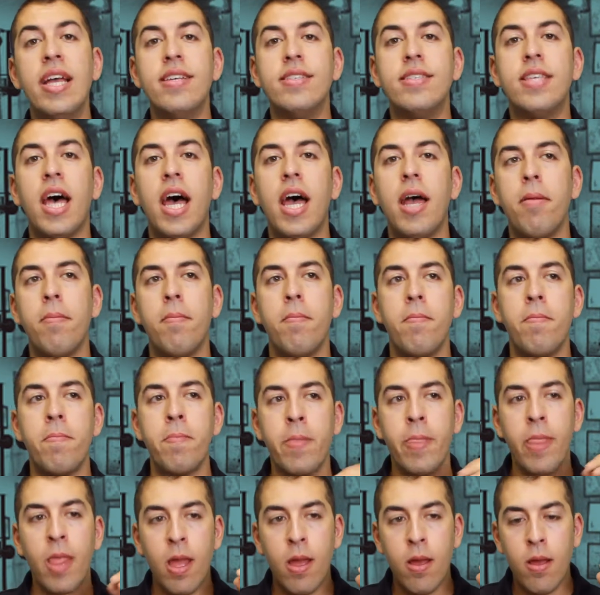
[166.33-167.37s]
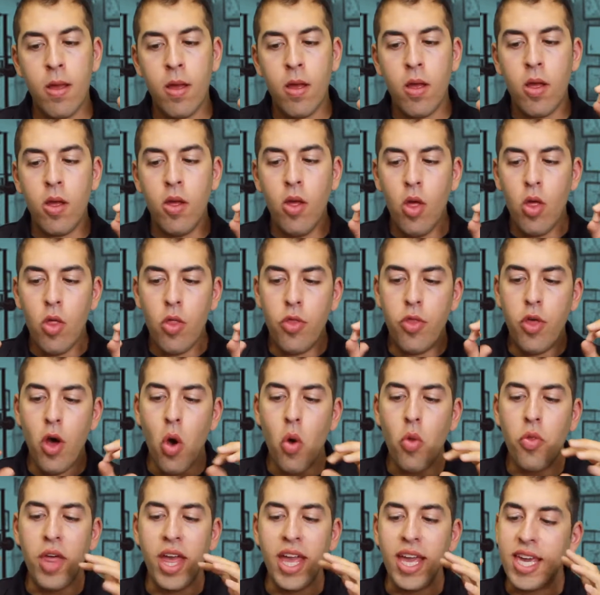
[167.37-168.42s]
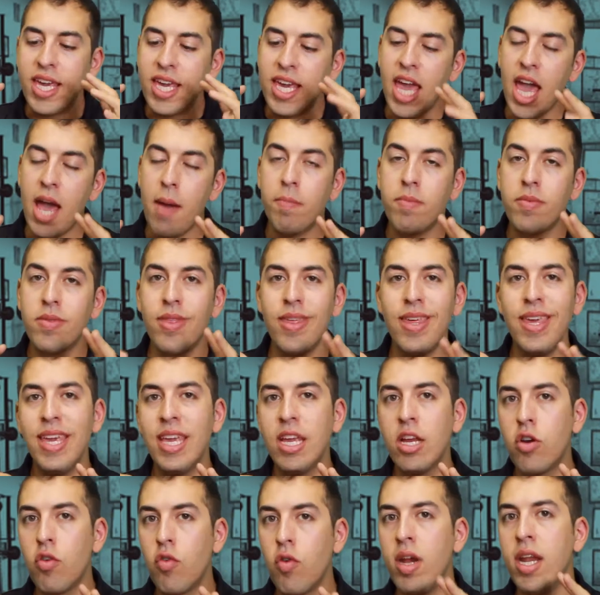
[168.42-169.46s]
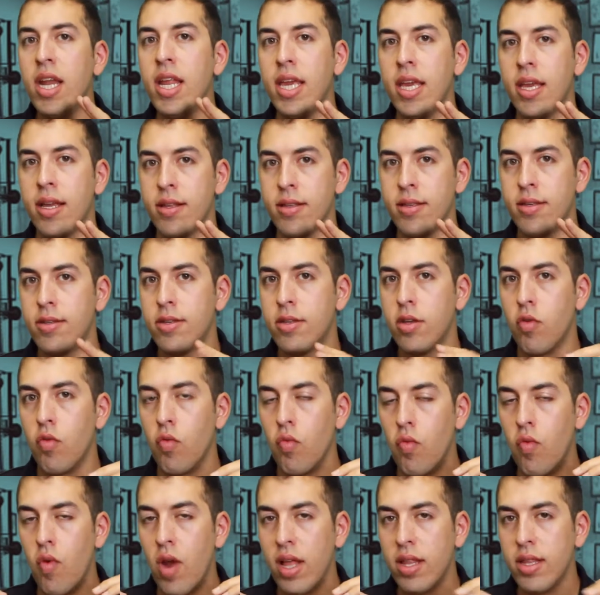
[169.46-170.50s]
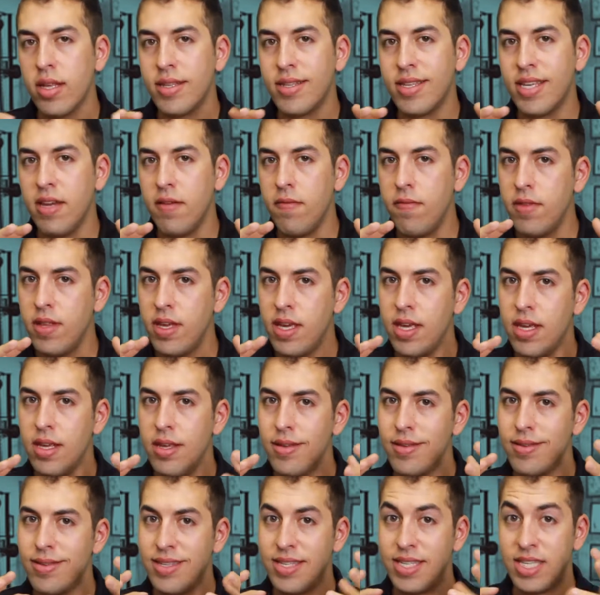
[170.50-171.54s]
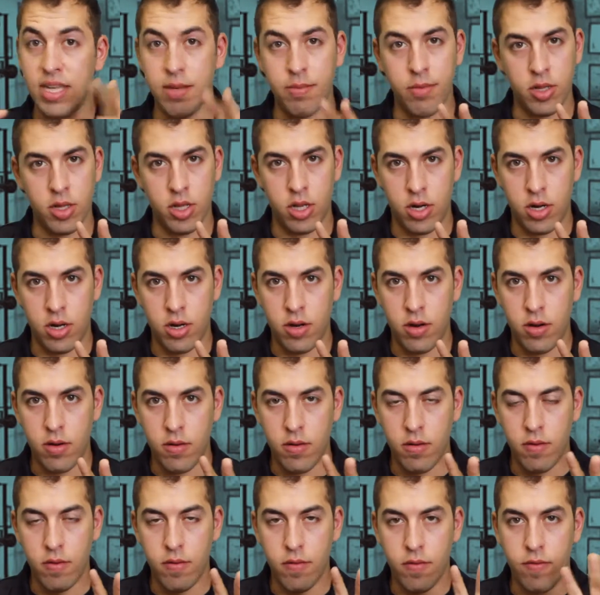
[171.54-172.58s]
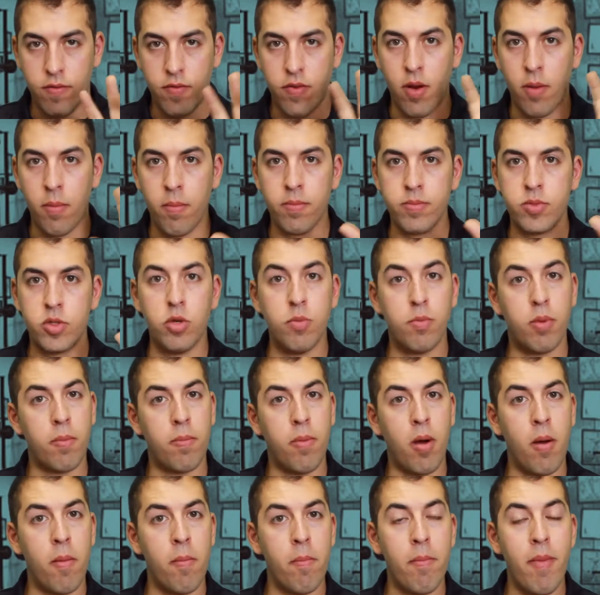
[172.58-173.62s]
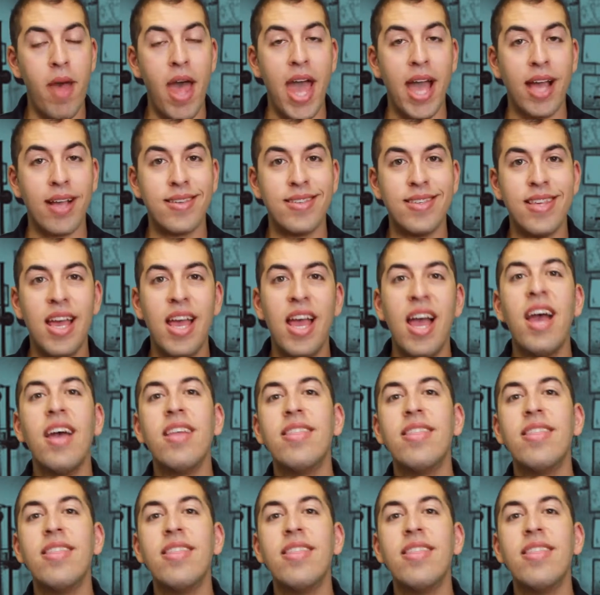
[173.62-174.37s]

is that though they kept the ingredients relatively similar from SuperPump Max,